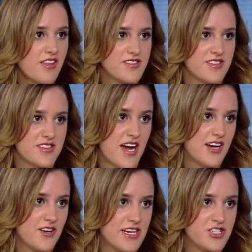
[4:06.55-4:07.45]
this
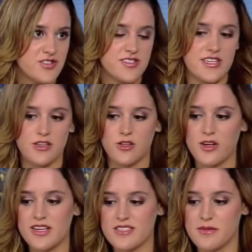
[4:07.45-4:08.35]
entire agency,
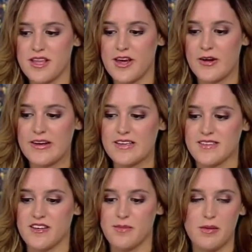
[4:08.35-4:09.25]
look at some of the areas
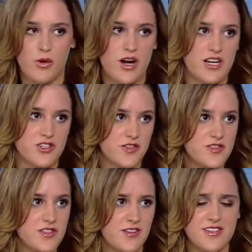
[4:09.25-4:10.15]
that have been more controversial.